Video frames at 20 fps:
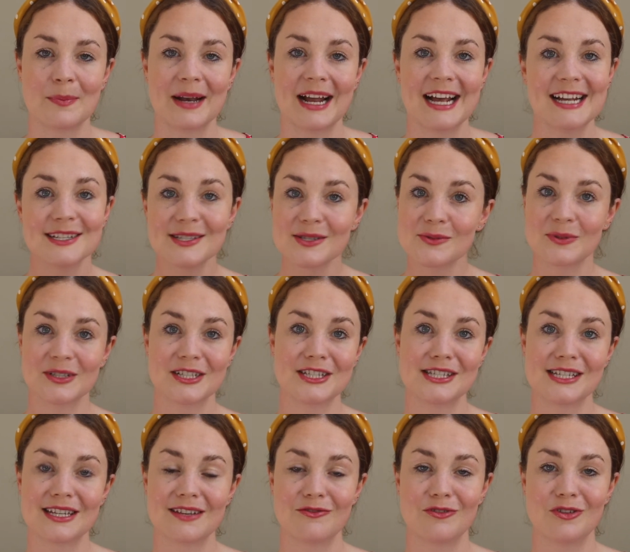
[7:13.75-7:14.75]
but I just wanted
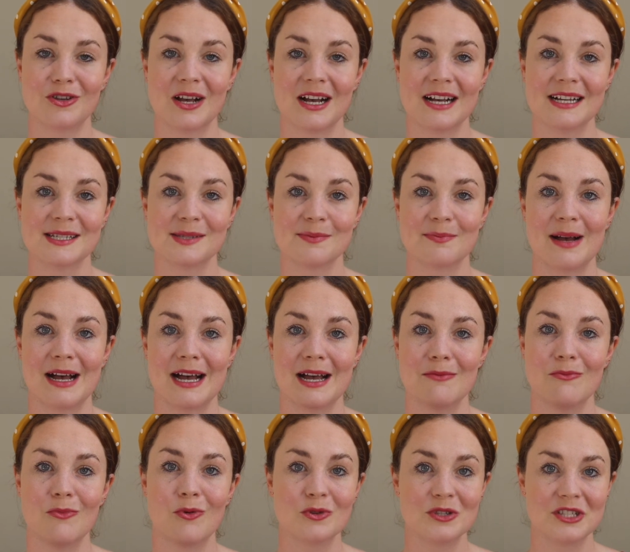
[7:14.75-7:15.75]
to give you guys
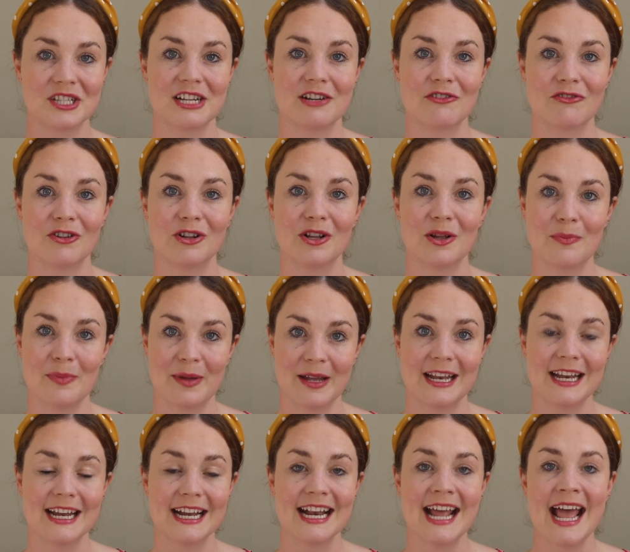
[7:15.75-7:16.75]
my more general
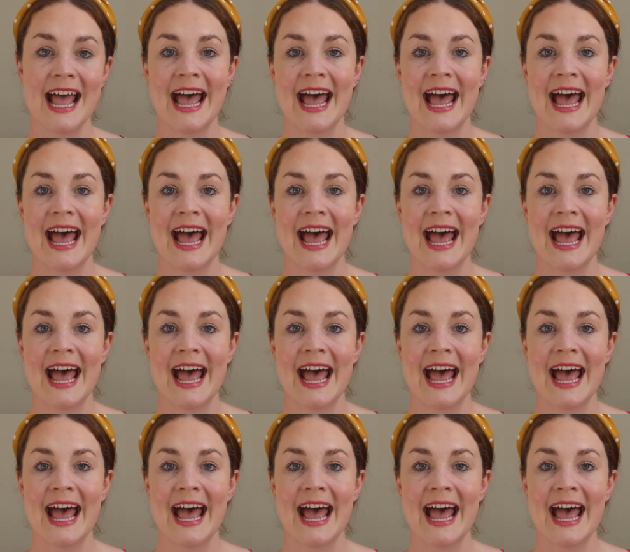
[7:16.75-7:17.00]
opinion.